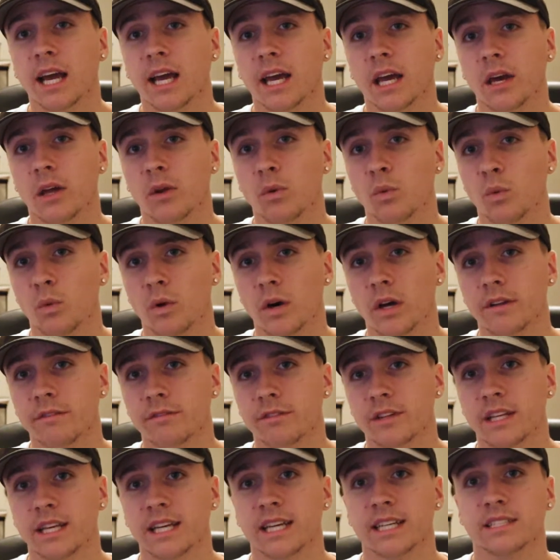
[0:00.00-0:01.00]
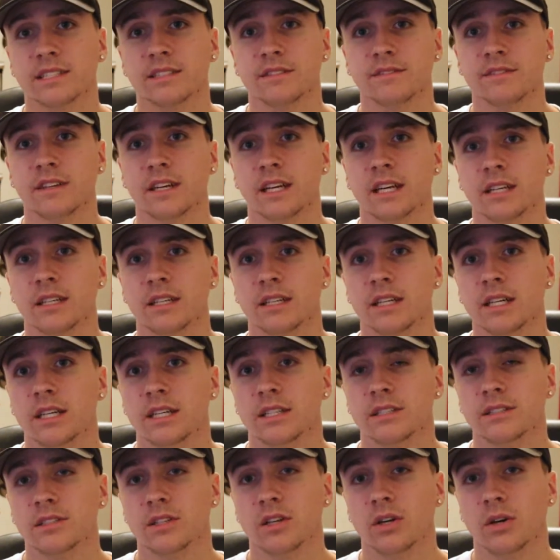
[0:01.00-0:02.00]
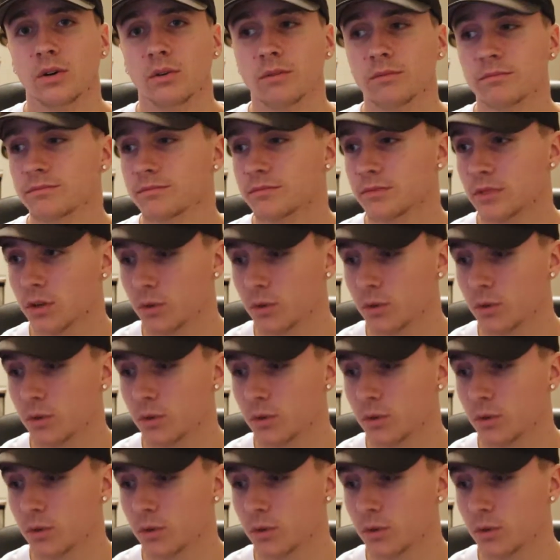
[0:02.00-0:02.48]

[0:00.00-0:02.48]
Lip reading: and 1 for the exit fan. So